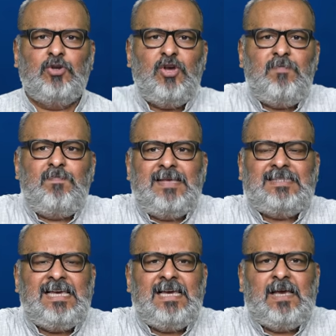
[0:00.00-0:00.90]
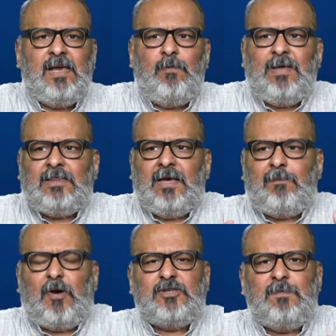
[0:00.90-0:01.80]
You are messing
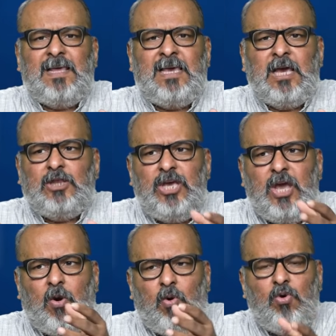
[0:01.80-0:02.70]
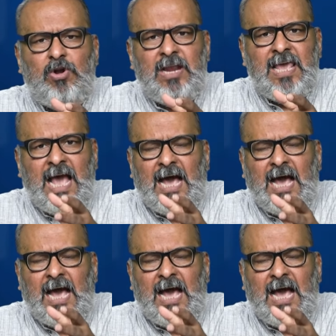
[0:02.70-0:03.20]
with possibly the only